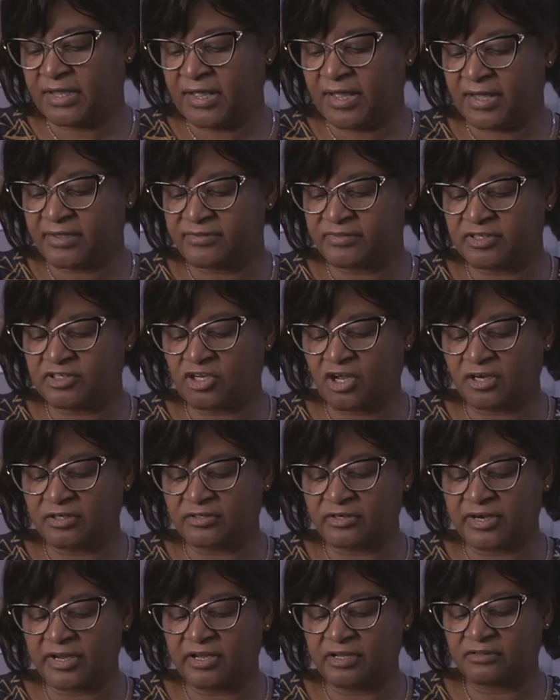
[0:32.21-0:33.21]
as the
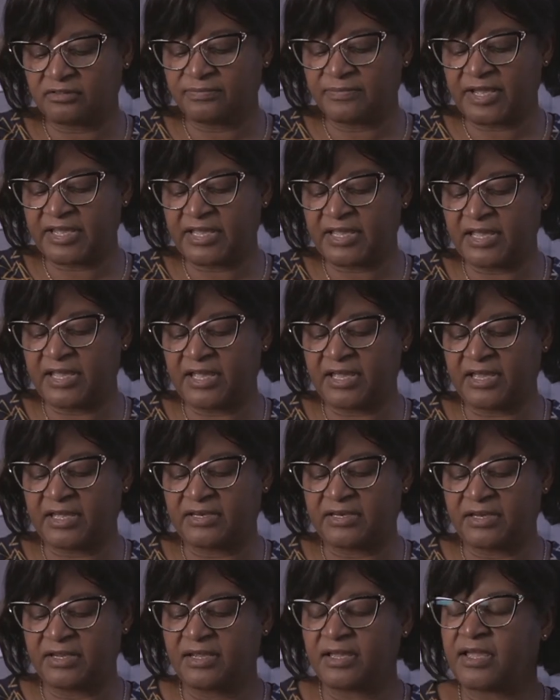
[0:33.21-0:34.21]
doctor held my
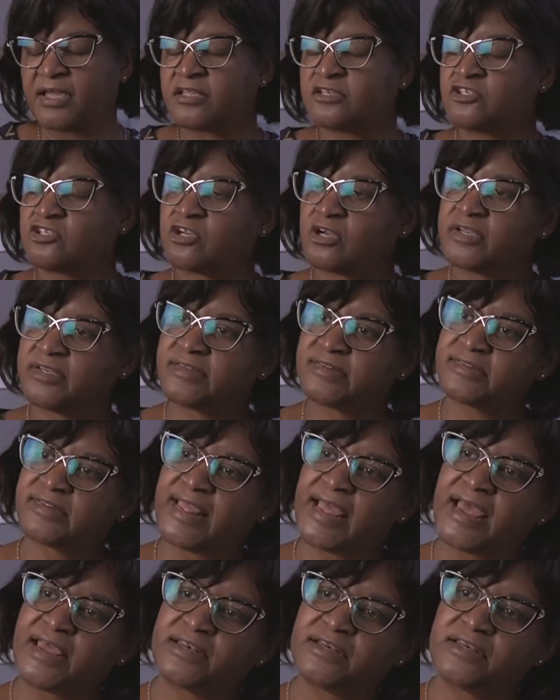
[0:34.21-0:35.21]
hand and John
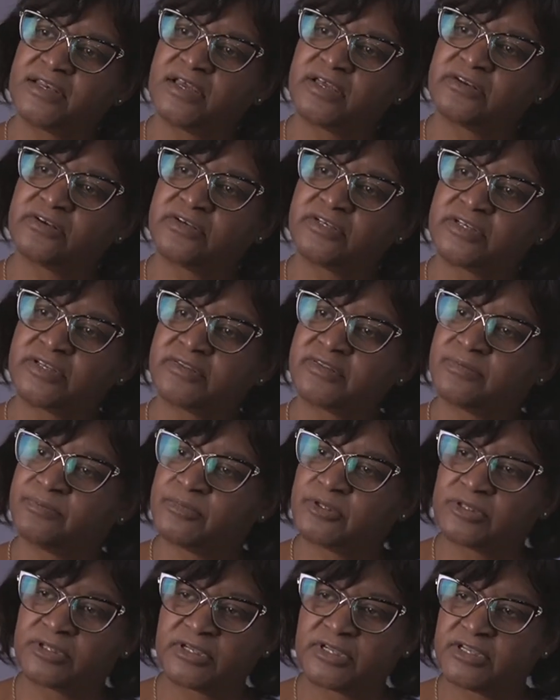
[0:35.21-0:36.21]
sat in utter
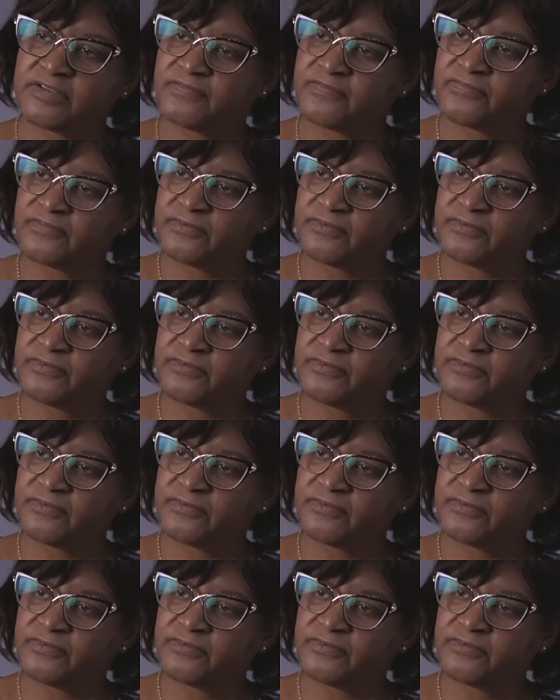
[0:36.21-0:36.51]
disbelief.